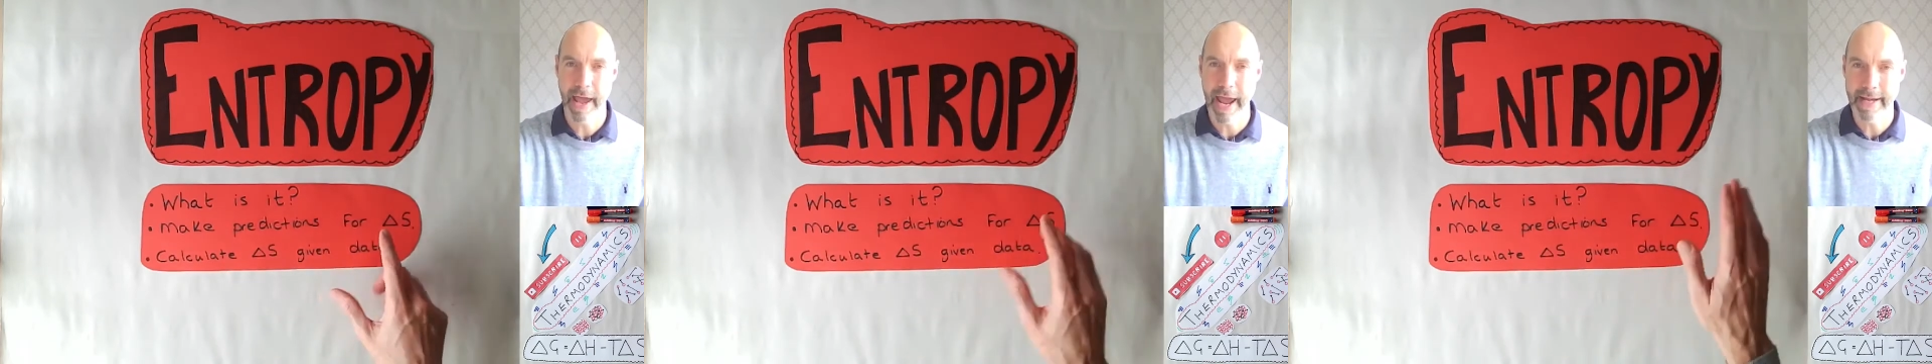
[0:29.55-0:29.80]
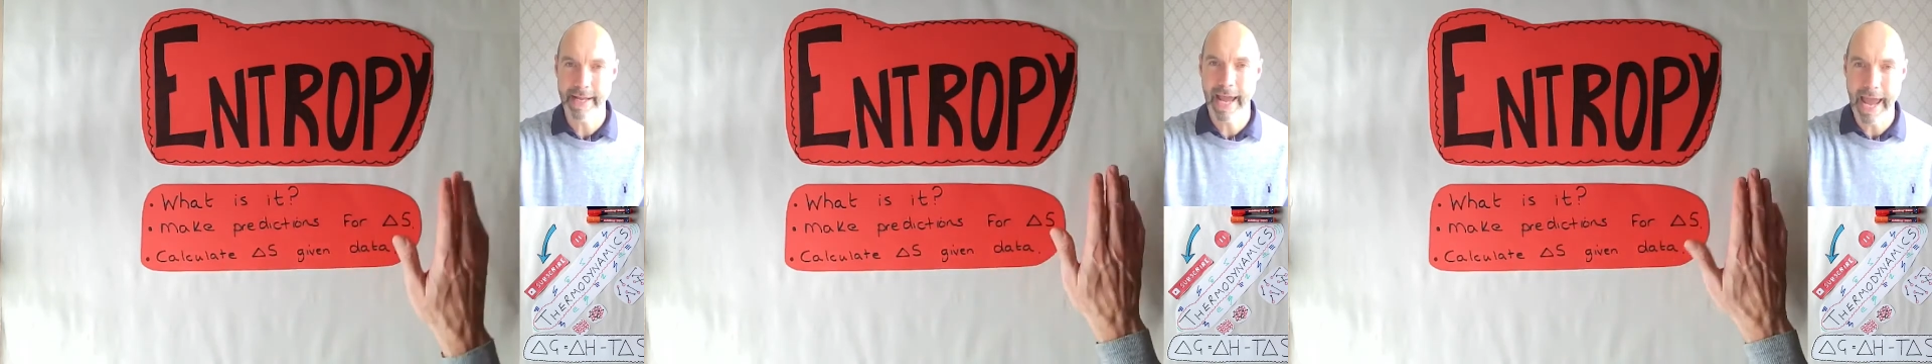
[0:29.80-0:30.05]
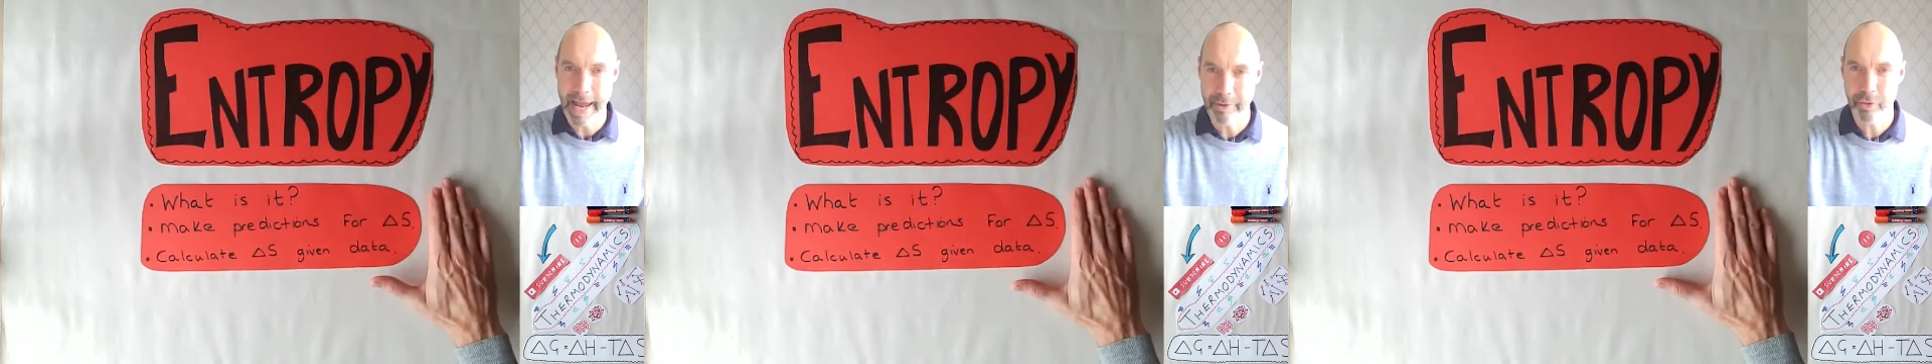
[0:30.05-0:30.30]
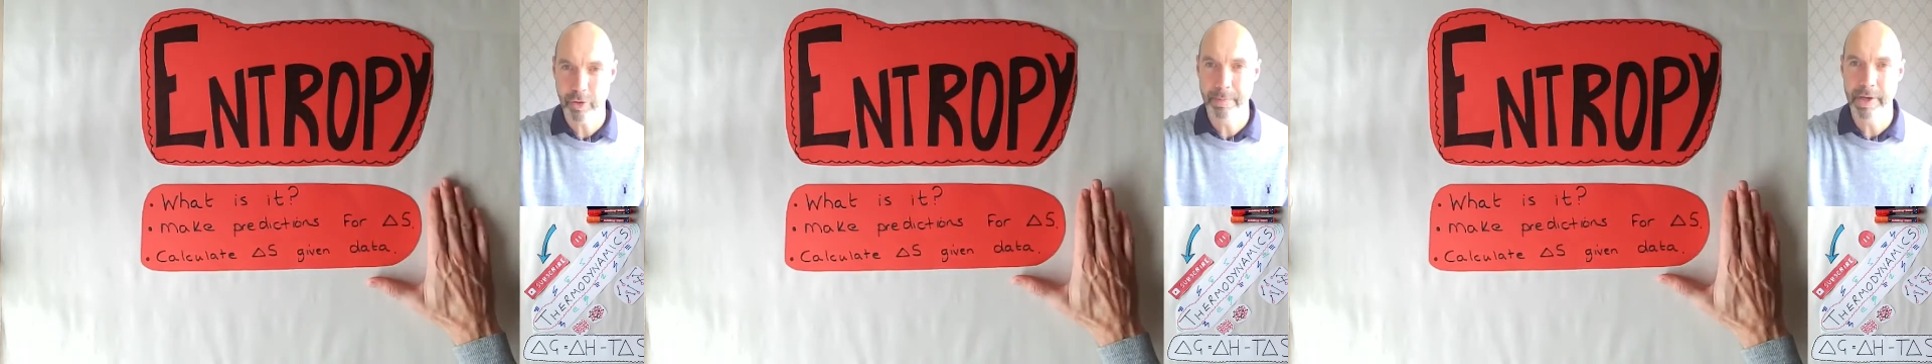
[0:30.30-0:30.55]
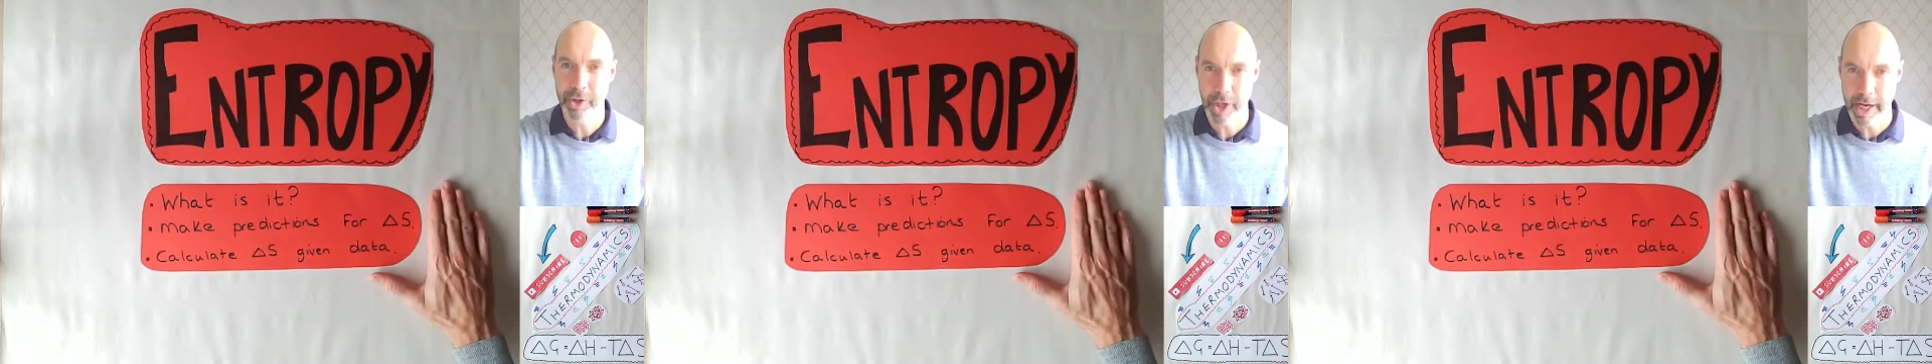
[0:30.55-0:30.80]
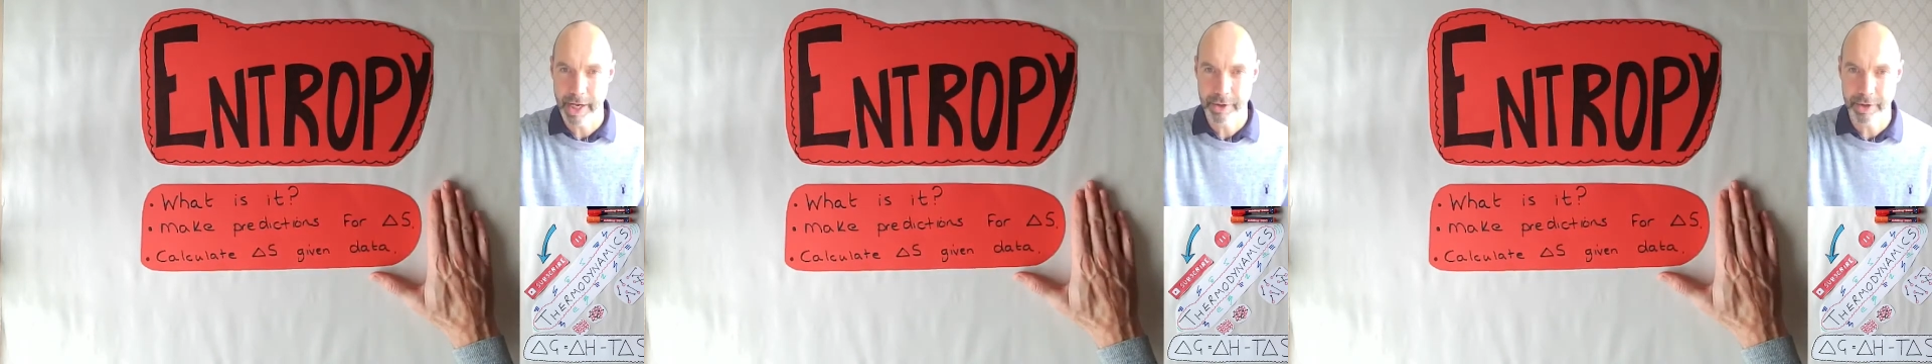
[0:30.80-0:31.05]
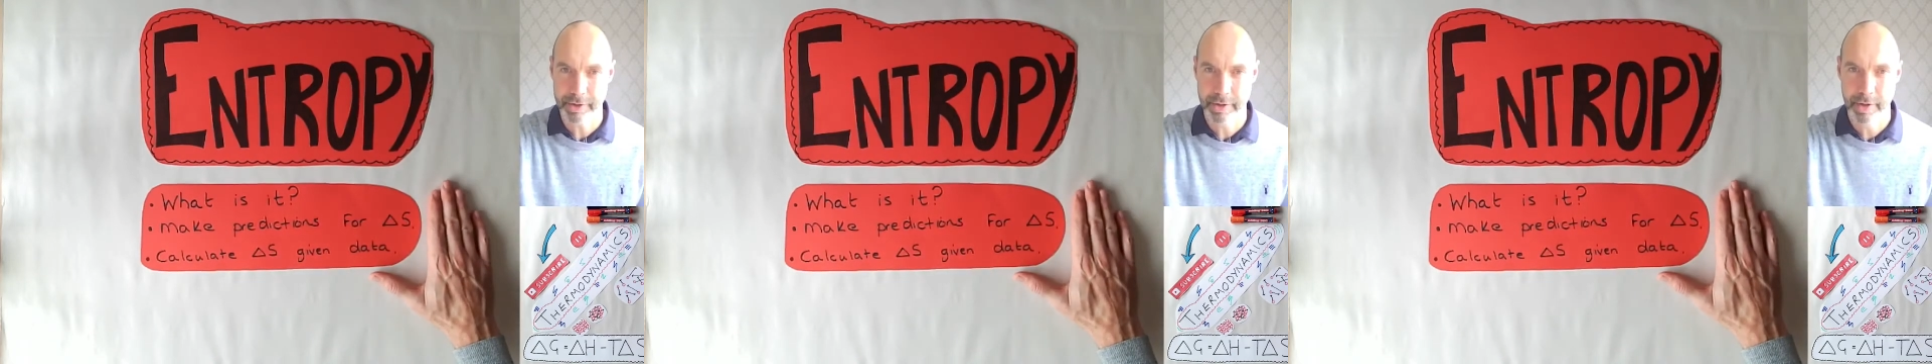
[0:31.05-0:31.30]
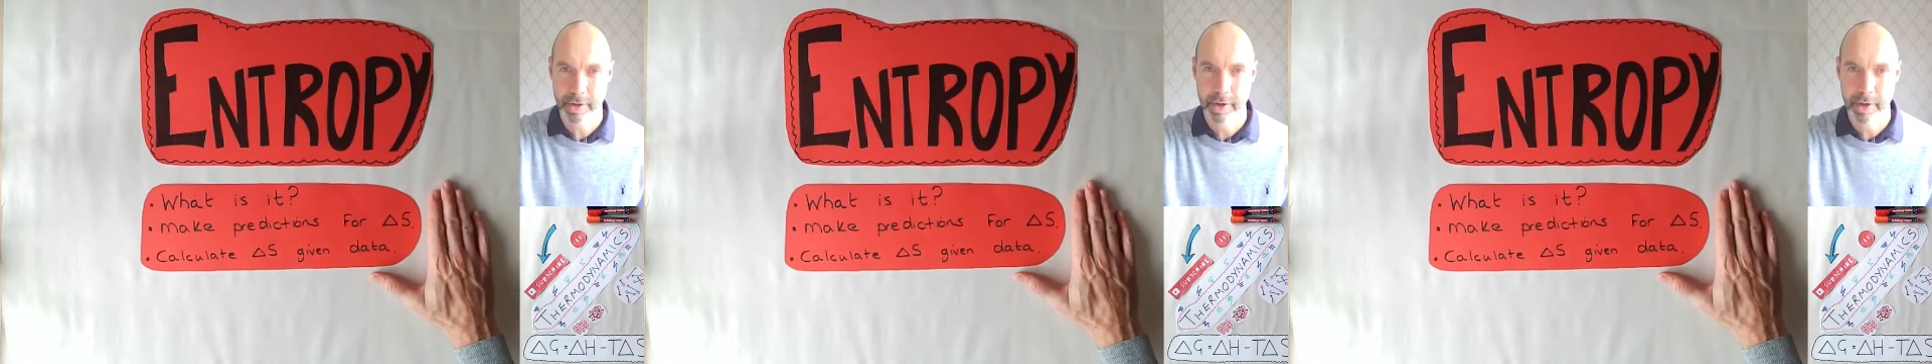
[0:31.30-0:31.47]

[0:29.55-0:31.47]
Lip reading: any entropy changes